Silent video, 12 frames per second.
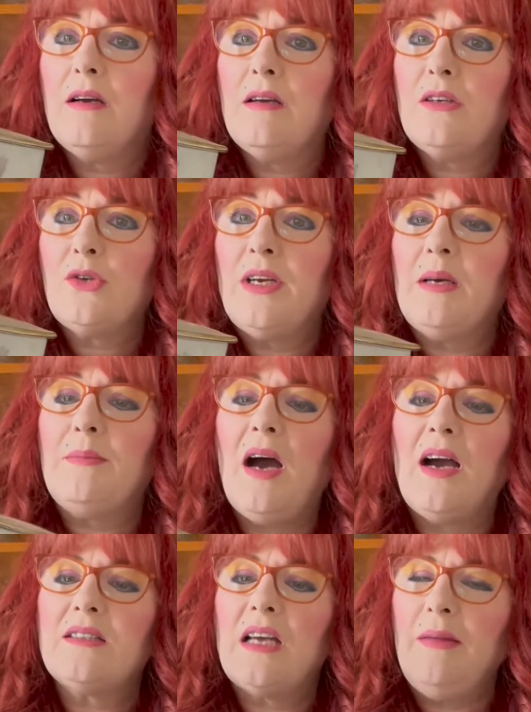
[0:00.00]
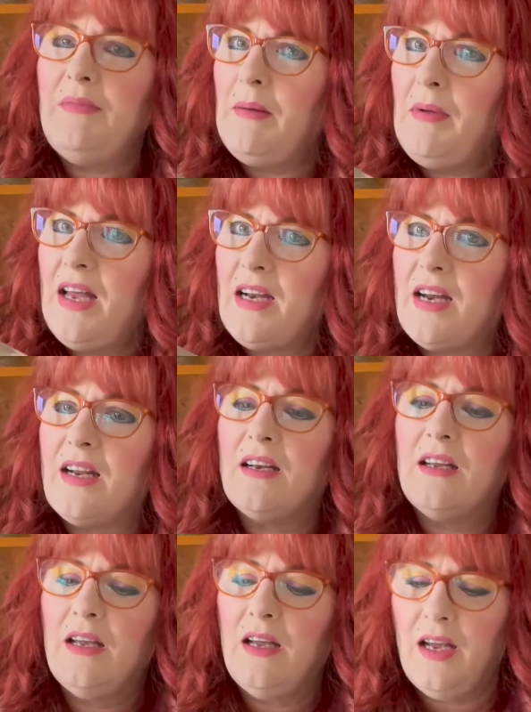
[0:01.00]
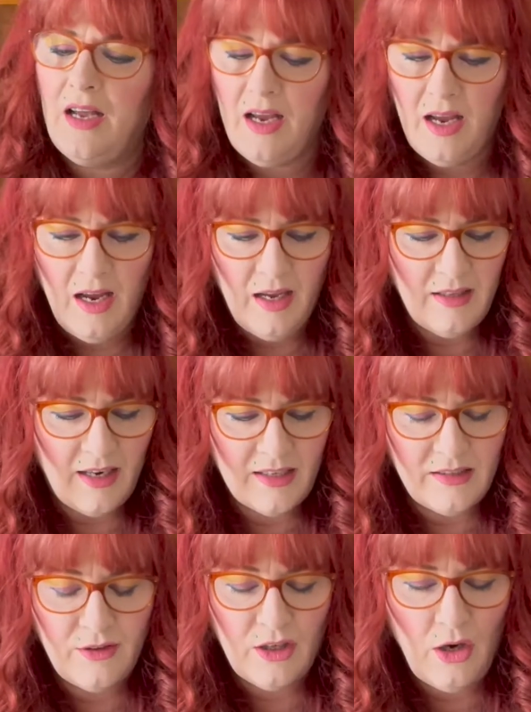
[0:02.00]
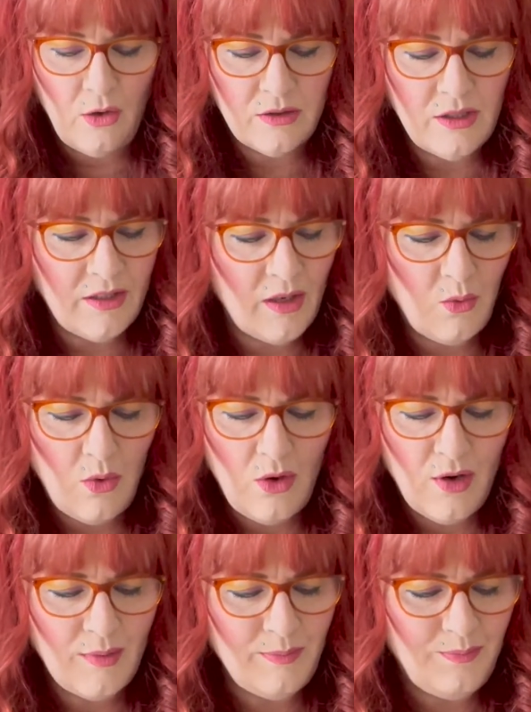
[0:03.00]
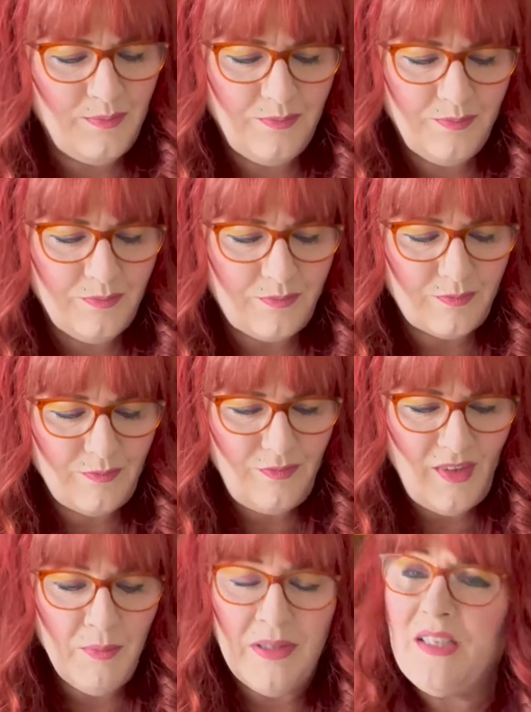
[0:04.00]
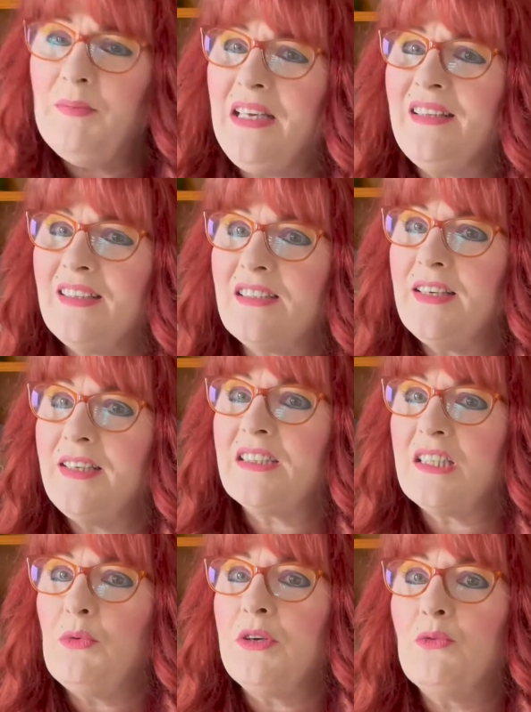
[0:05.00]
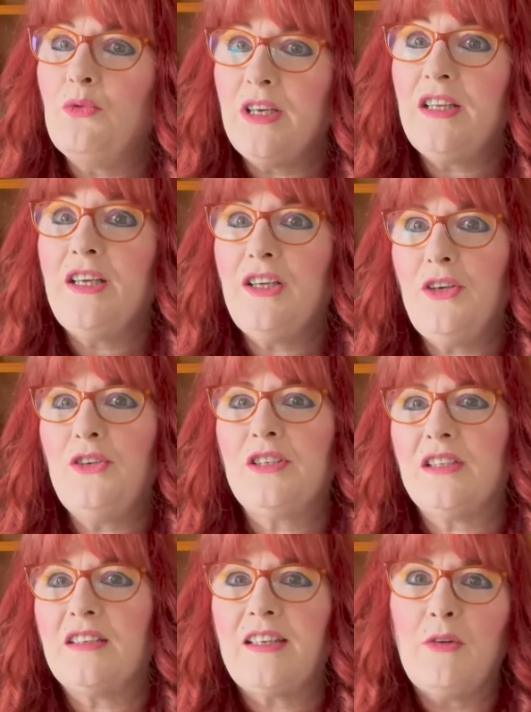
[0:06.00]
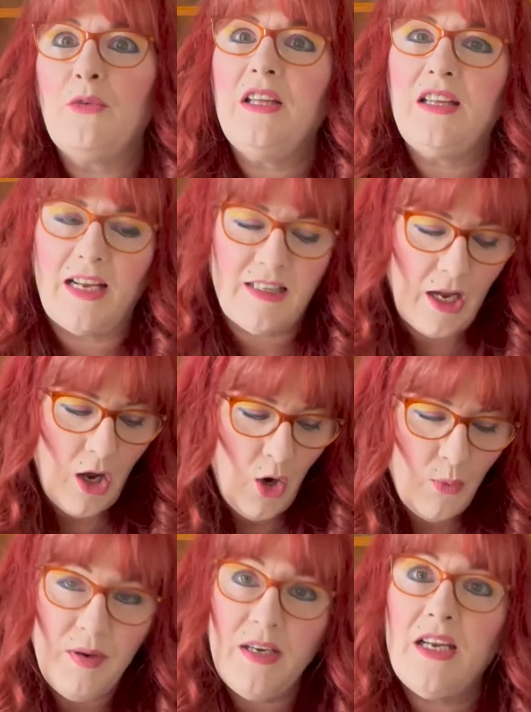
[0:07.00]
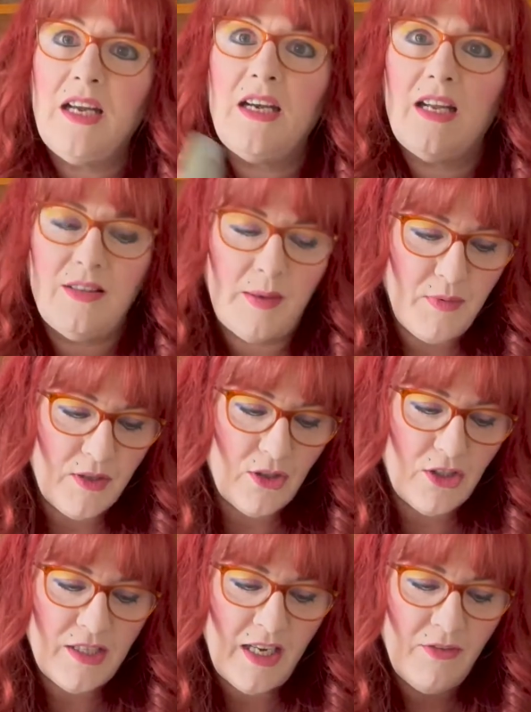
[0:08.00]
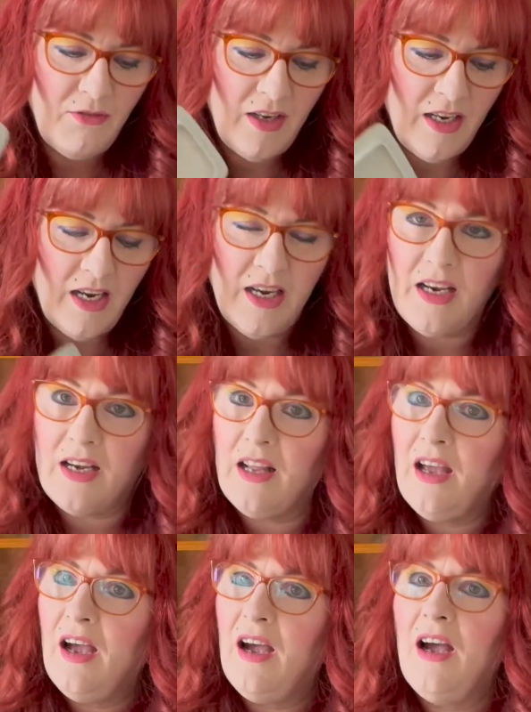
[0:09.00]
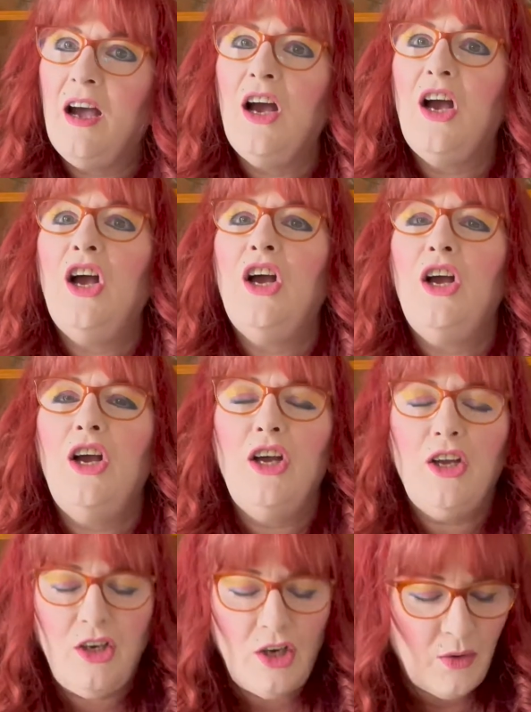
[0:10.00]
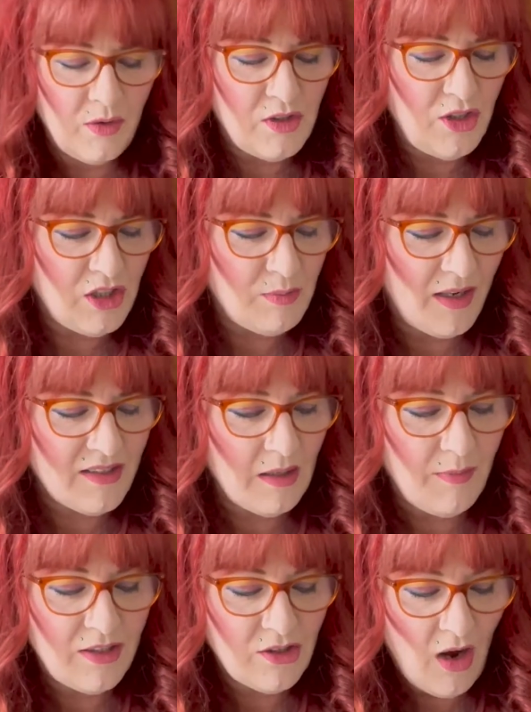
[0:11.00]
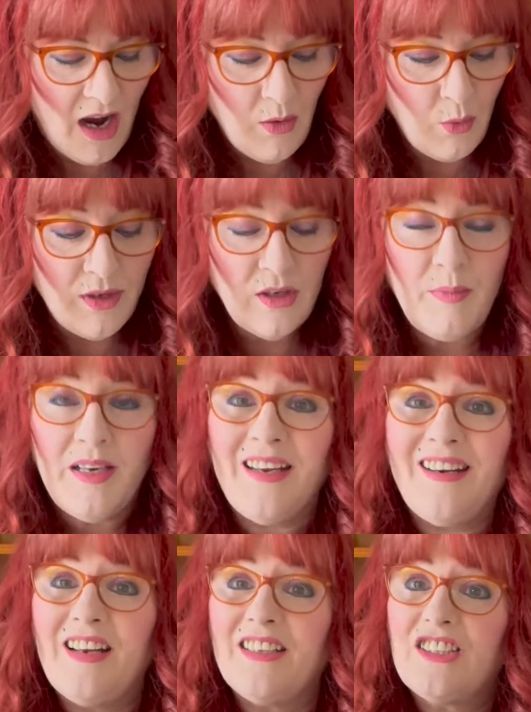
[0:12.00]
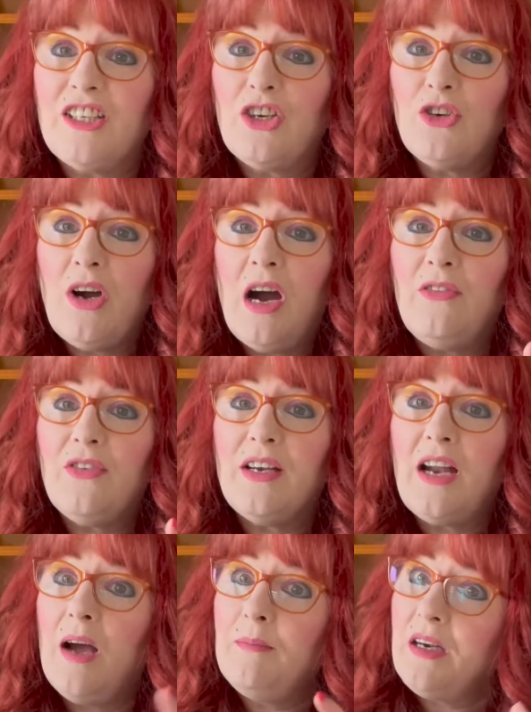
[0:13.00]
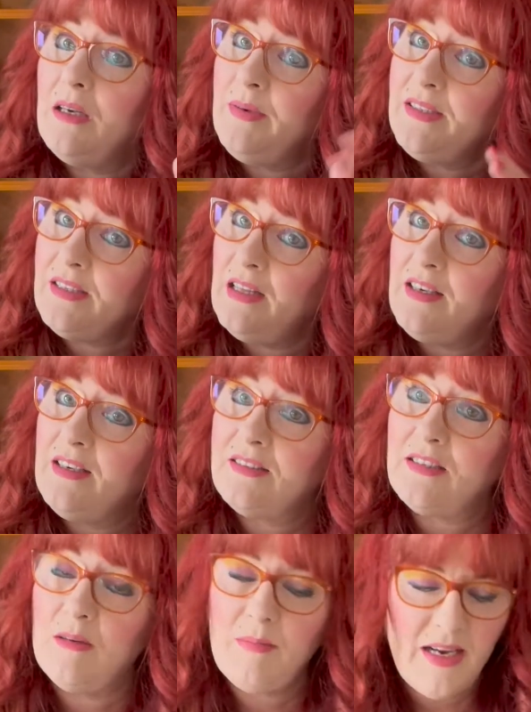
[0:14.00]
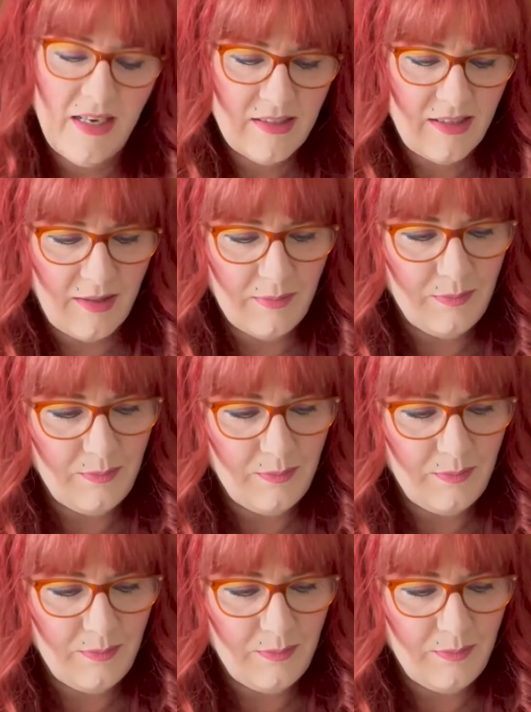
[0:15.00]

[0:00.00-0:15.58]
trinket box, I'm not mad at it. Like I said, the gold's a little worn. But to me, that says someone really used it. They opened it and they put their stuff in. And, and it was used by somebody. So I will be getting that sticker off. And I'm going to be selling this on my Etsy.